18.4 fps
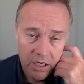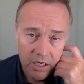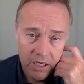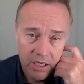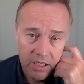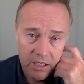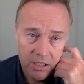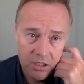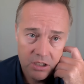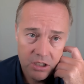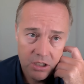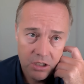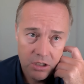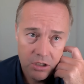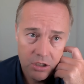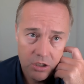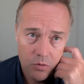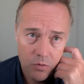
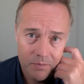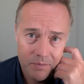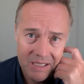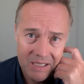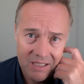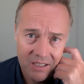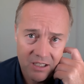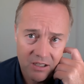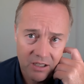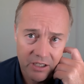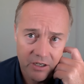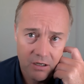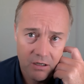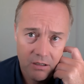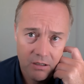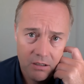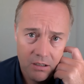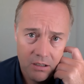and you would be in the
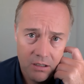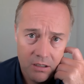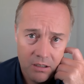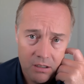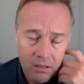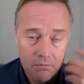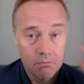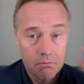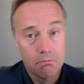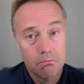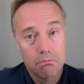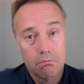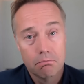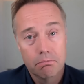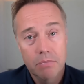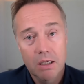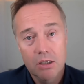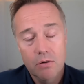clear.
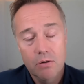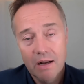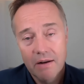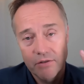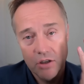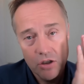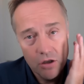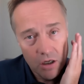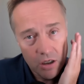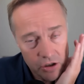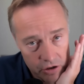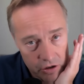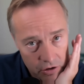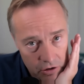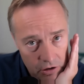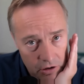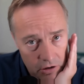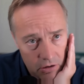But you'd have to talk
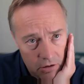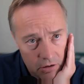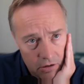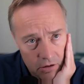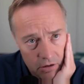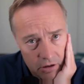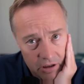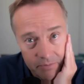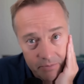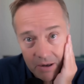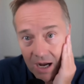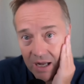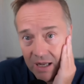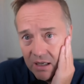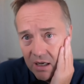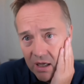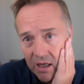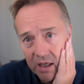to your
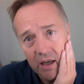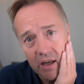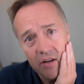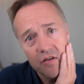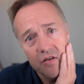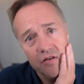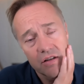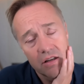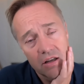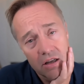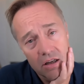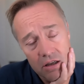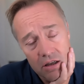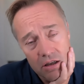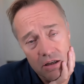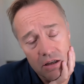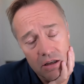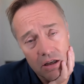imam, I guess
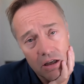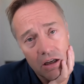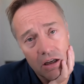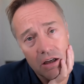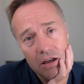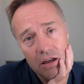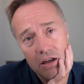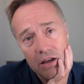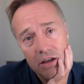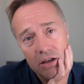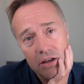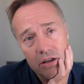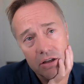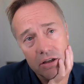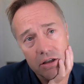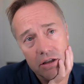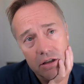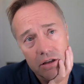
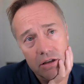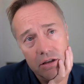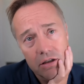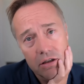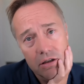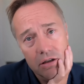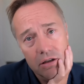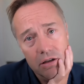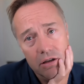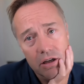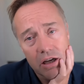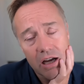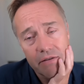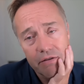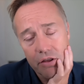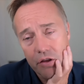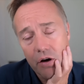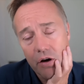and
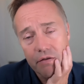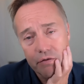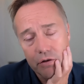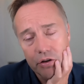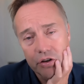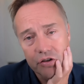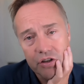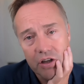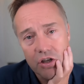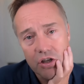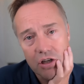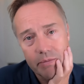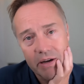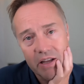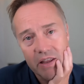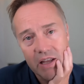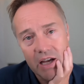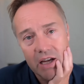have a thoughtful
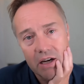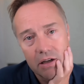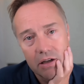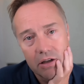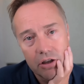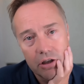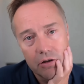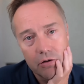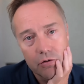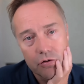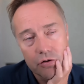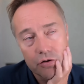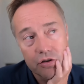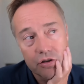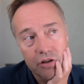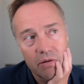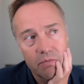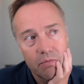discussion about that. You know,
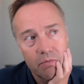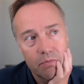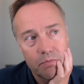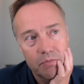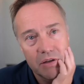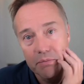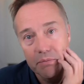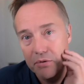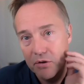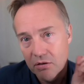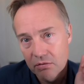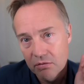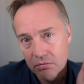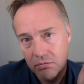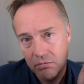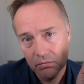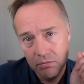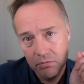some
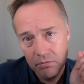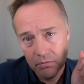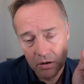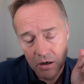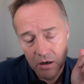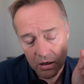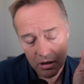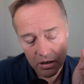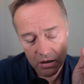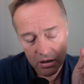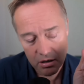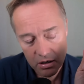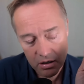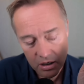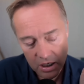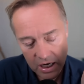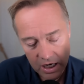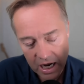people
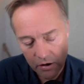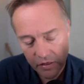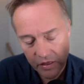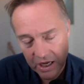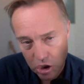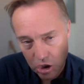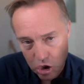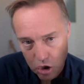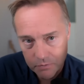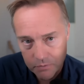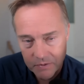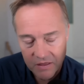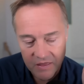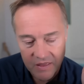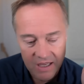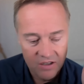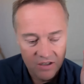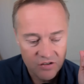are how they
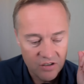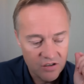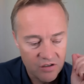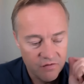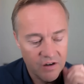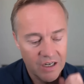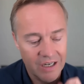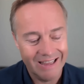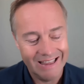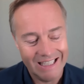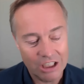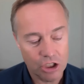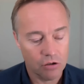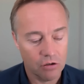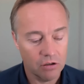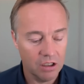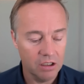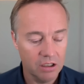interpret things is very
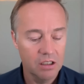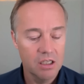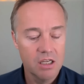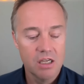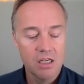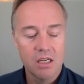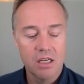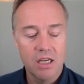literal,